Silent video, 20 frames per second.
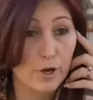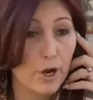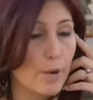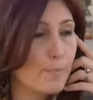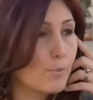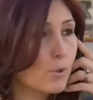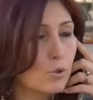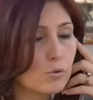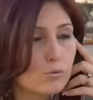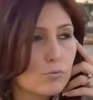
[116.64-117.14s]

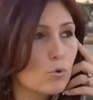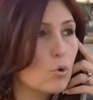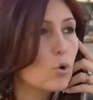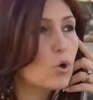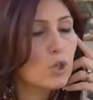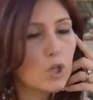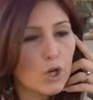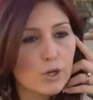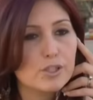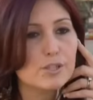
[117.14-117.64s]
home or, or
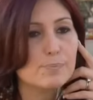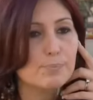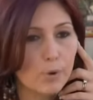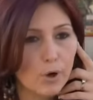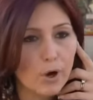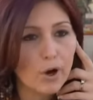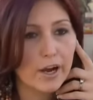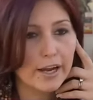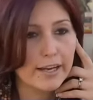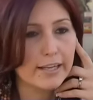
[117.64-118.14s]
close
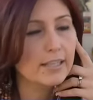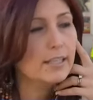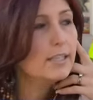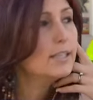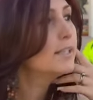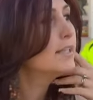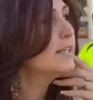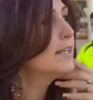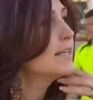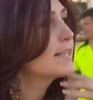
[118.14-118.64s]
by
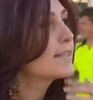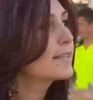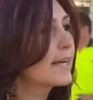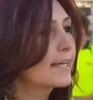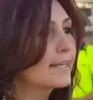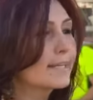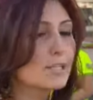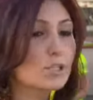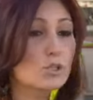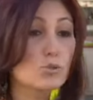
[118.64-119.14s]

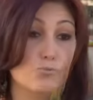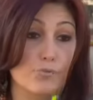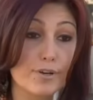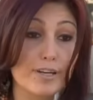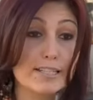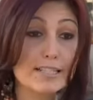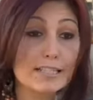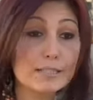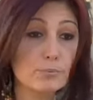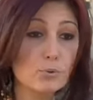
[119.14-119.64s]
that is
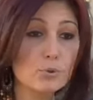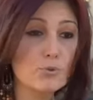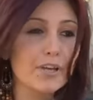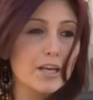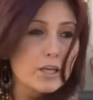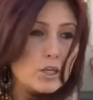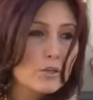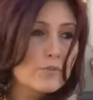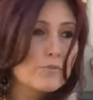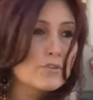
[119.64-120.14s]
reasonable,
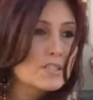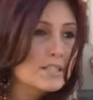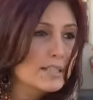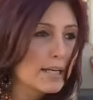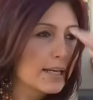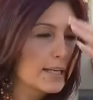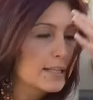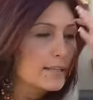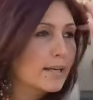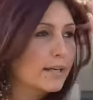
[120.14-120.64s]
that you've
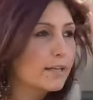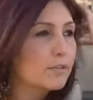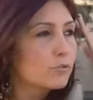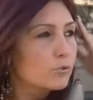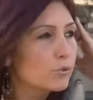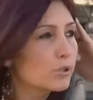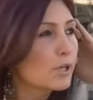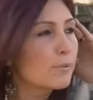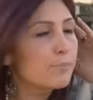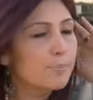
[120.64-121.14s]
seen that,
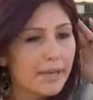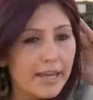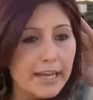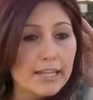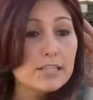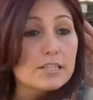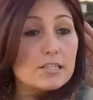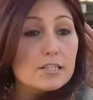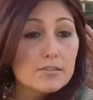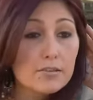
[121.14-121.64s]
look,
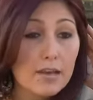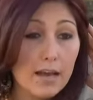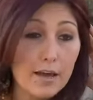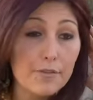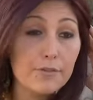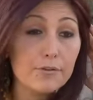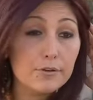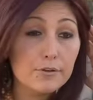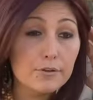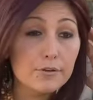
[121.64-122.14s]
compared to
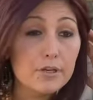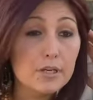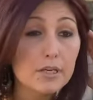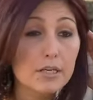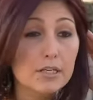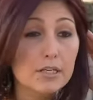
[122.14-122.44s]
other